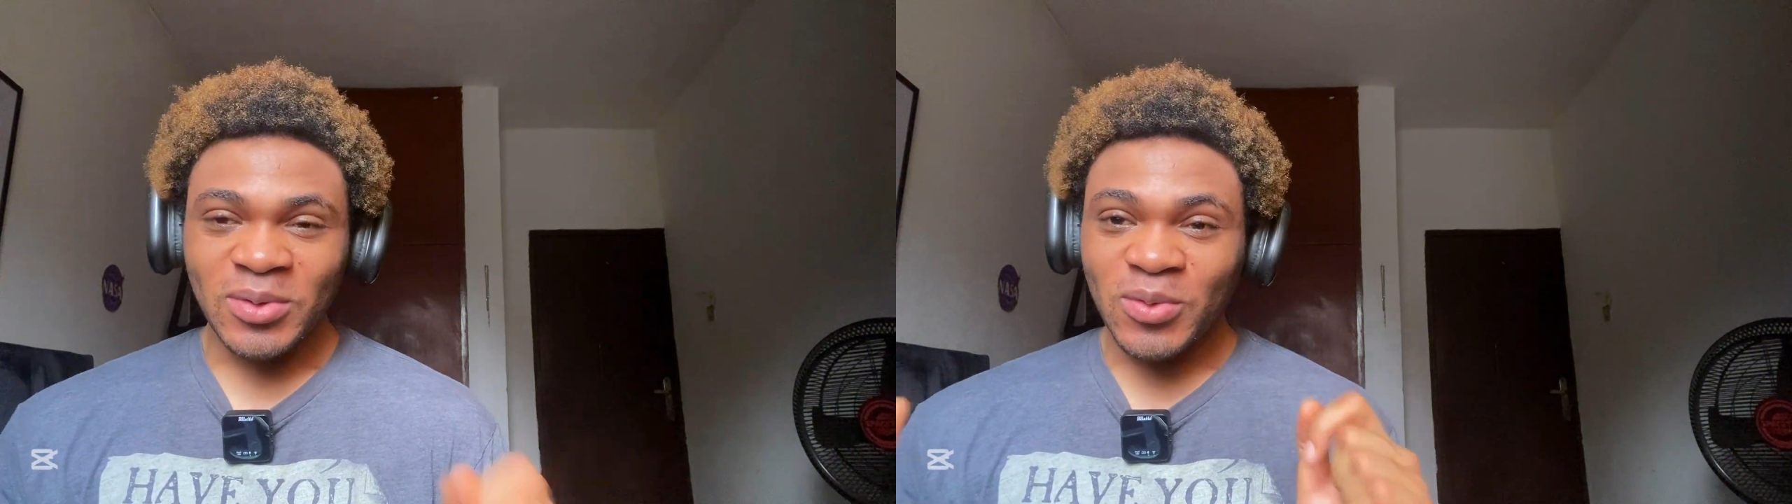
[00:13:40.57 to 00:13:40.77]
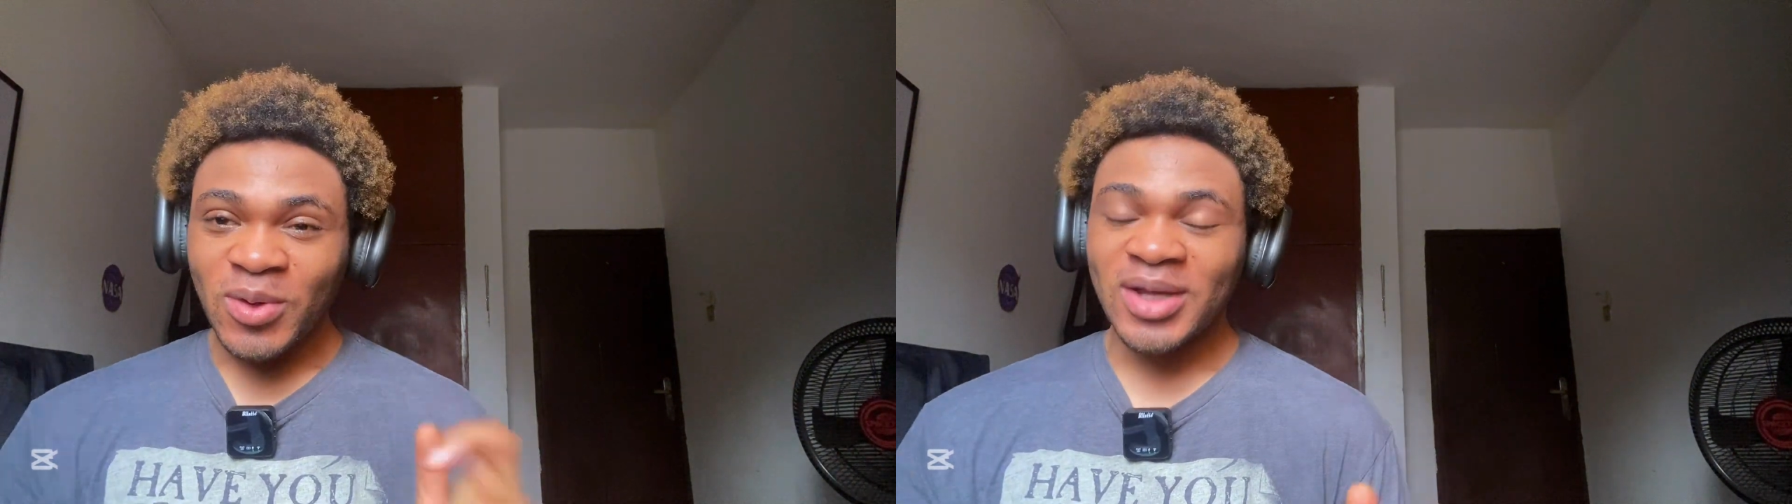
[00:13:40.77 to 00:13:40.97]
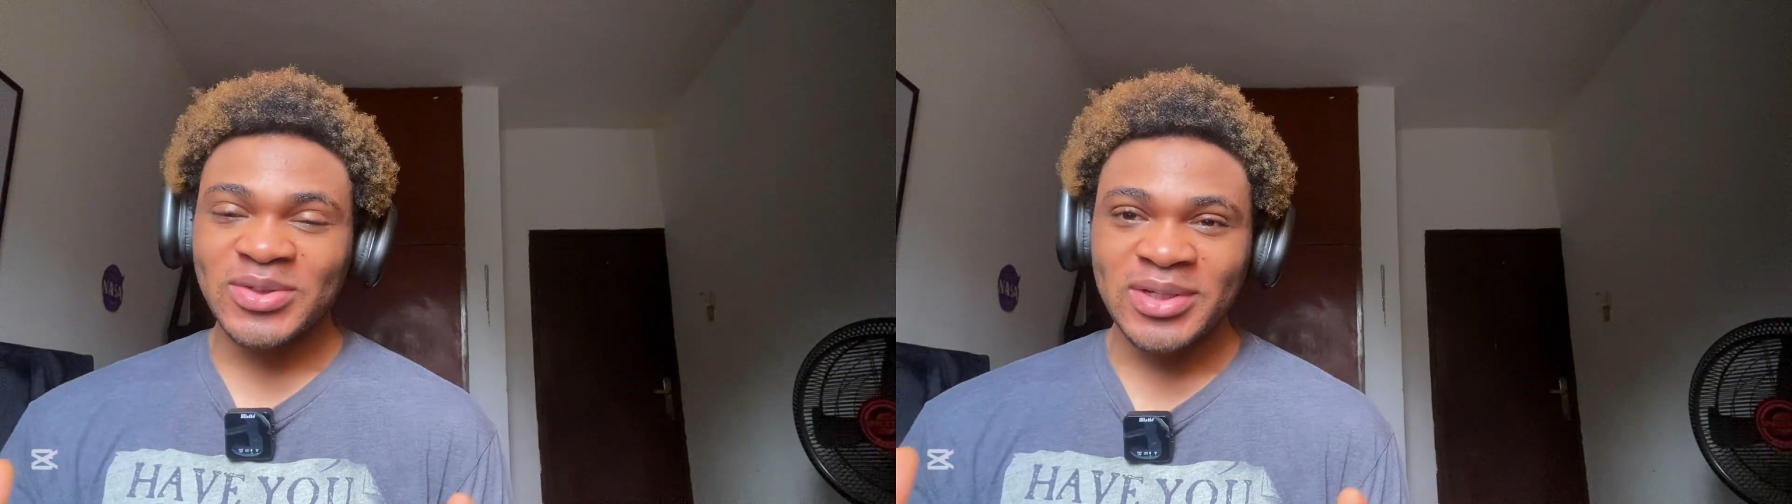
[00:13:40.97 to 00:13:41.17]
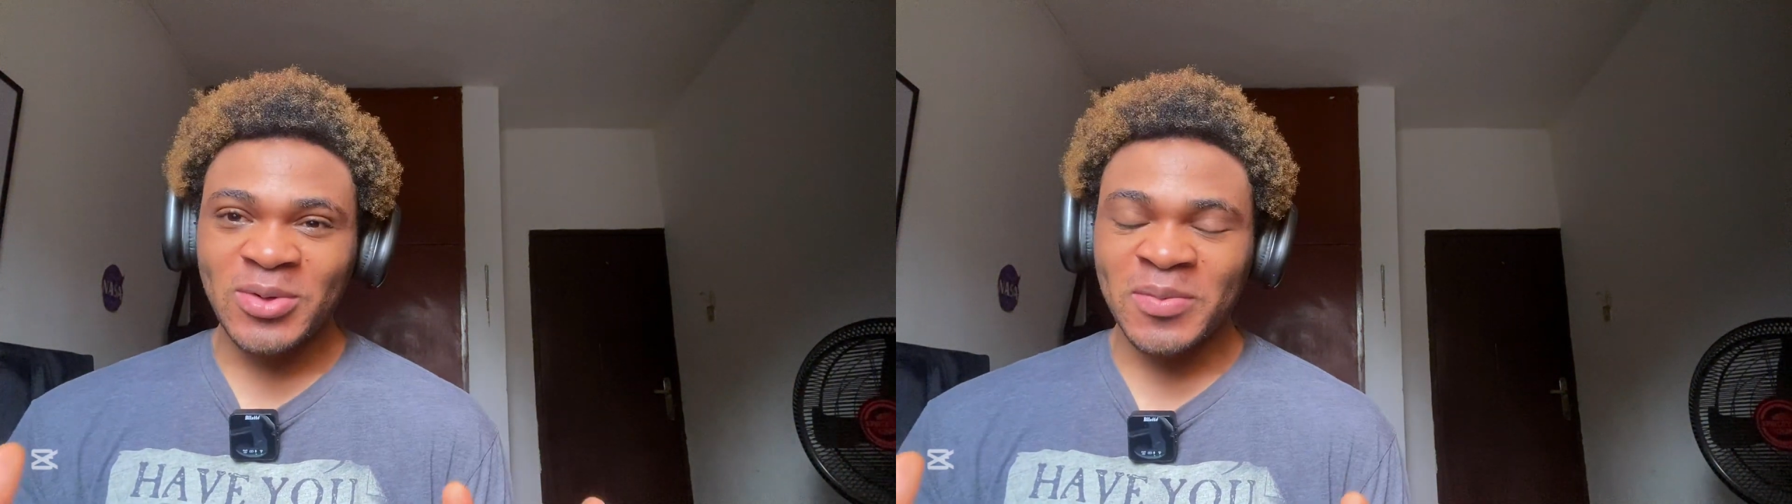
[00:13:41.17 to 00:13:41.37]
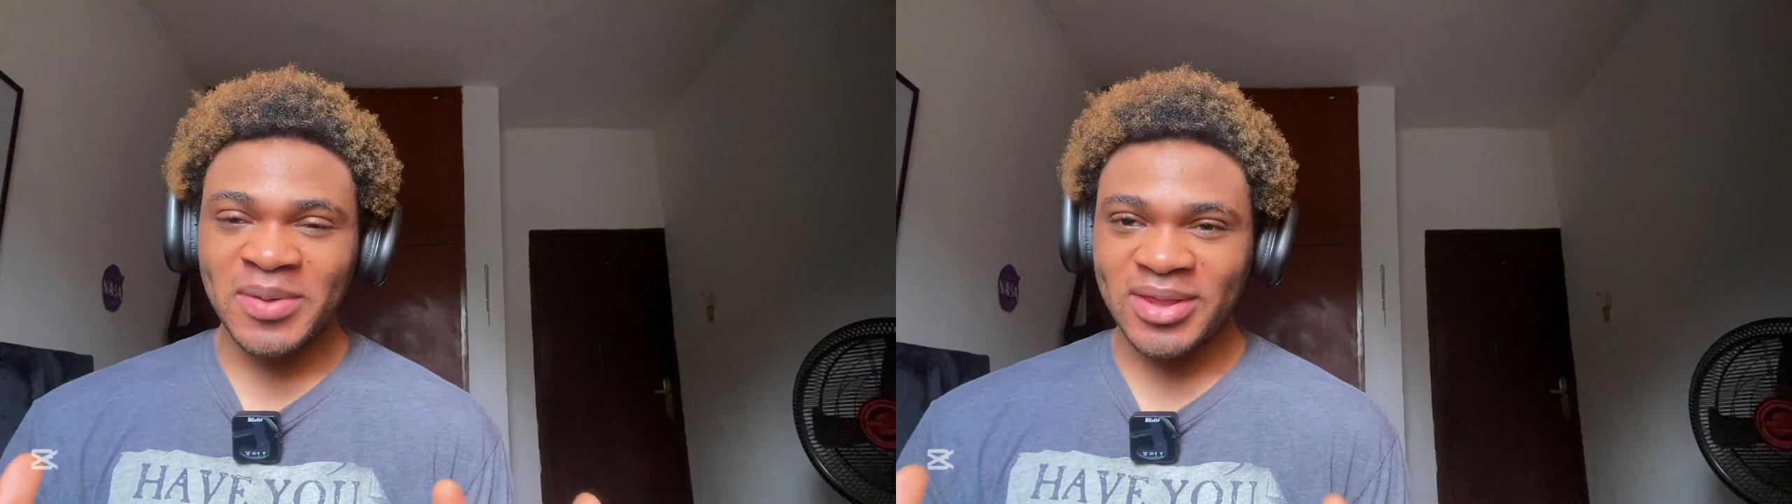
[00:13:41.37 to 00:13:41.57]
What actually
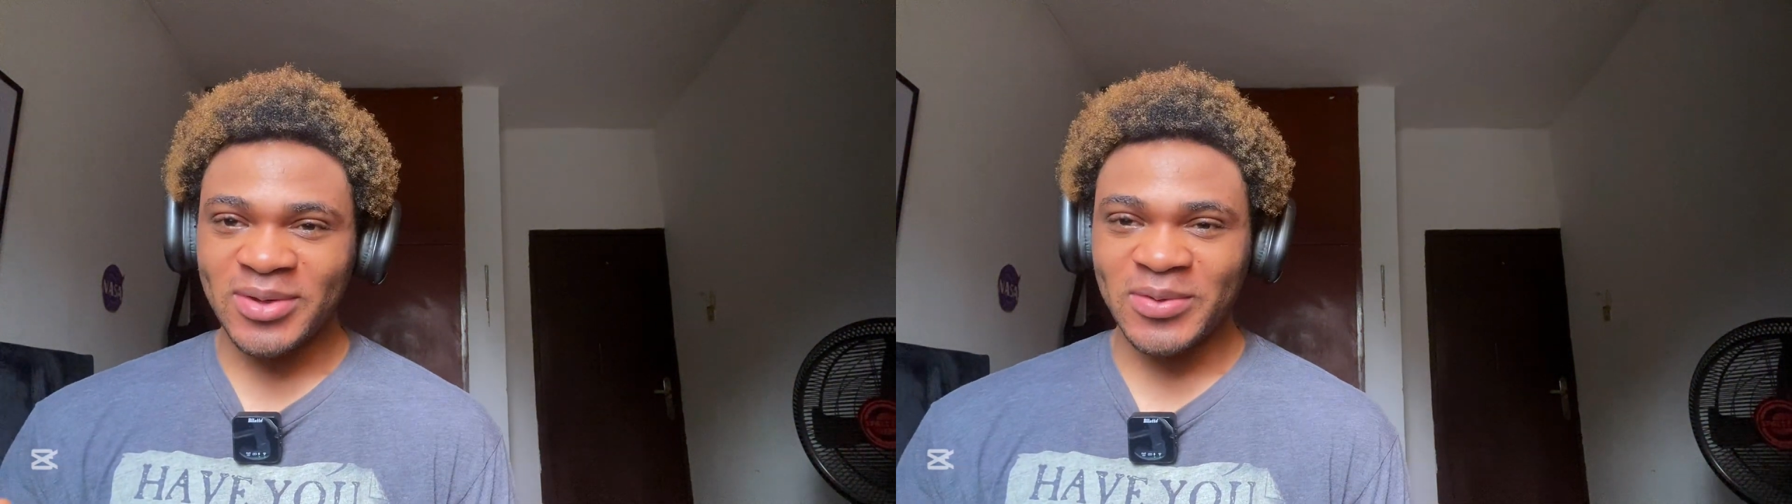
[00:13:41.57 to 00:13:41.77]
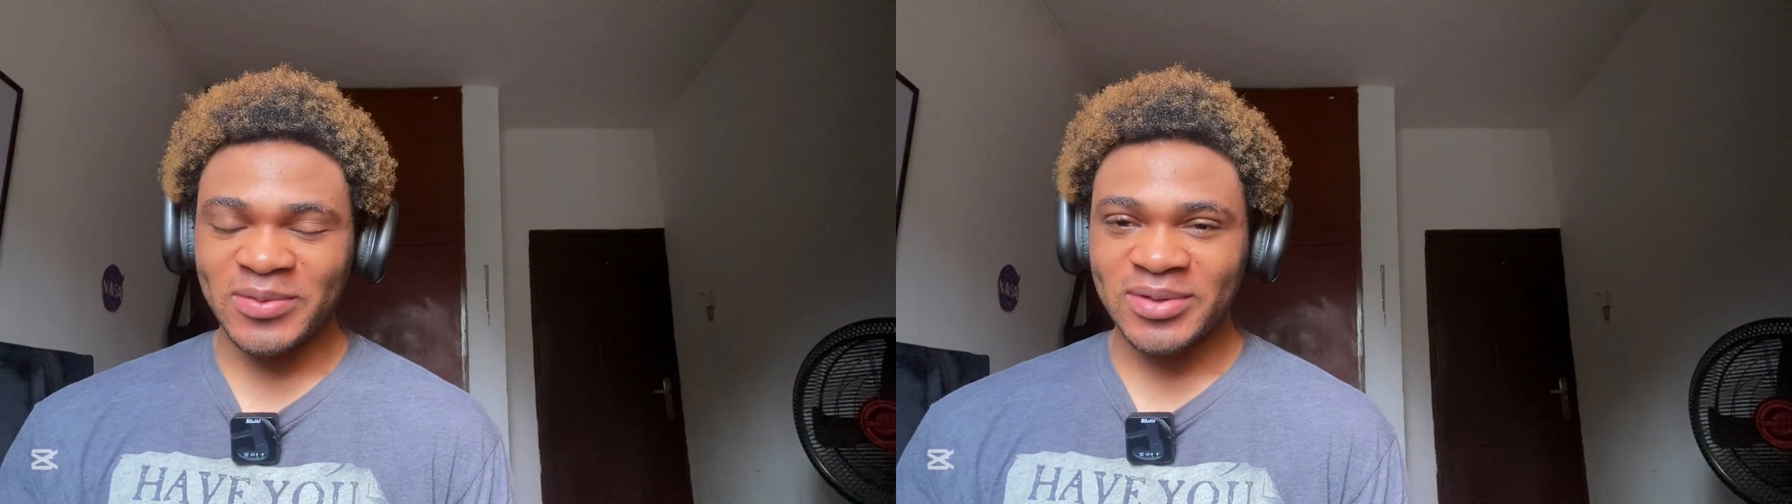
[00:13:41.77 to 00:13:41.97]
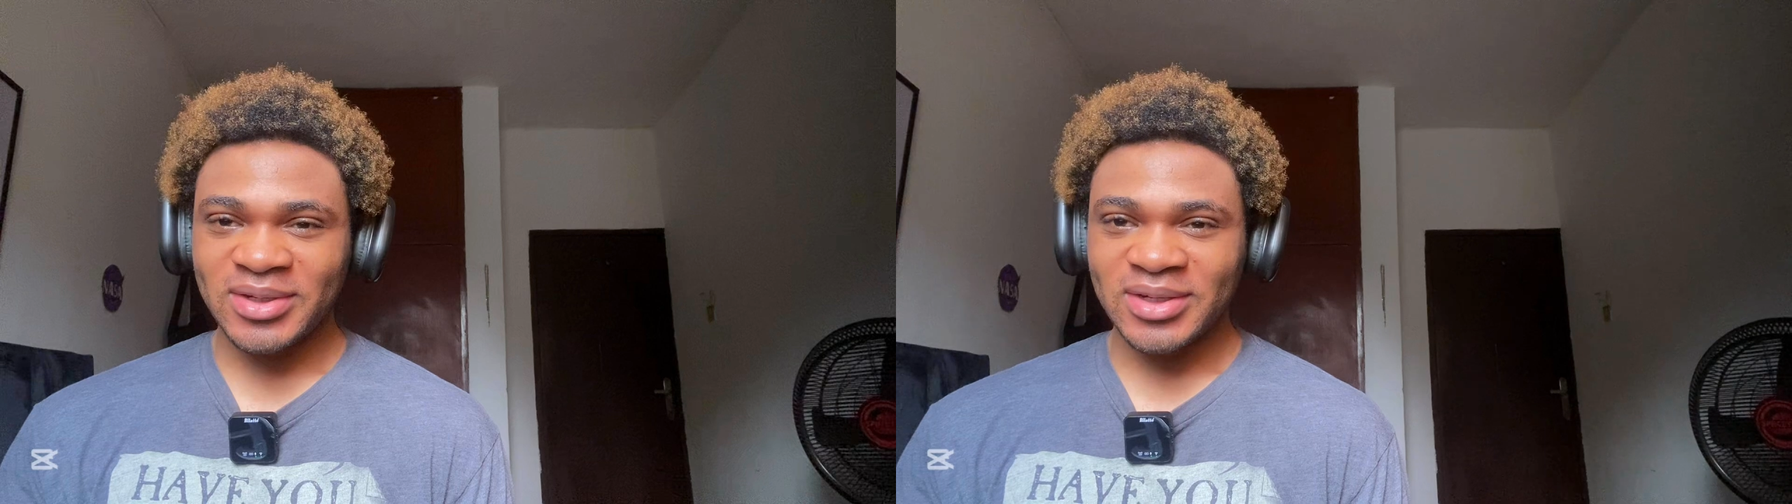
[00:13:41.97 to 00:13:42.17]
got me thrilled,